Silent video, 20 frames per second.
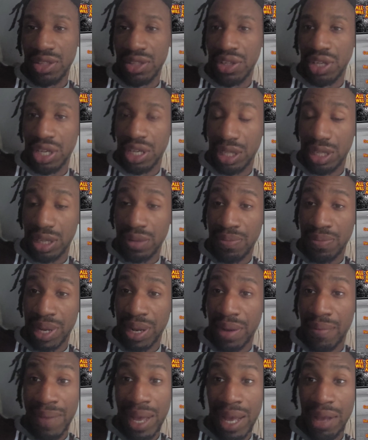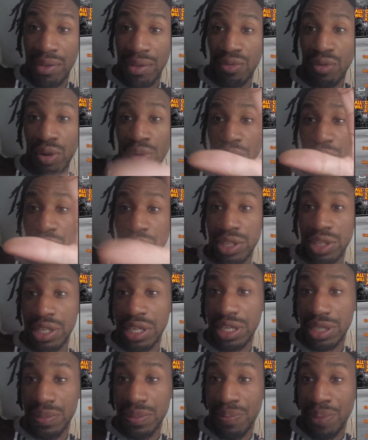to get to Bear Mountain, where we're going to
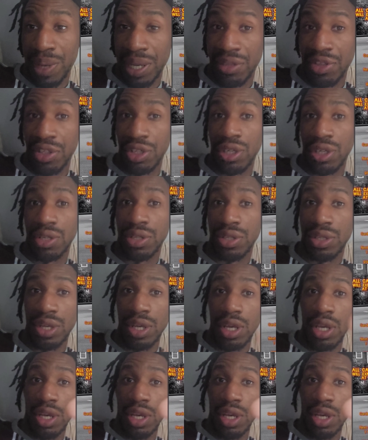take some pictures,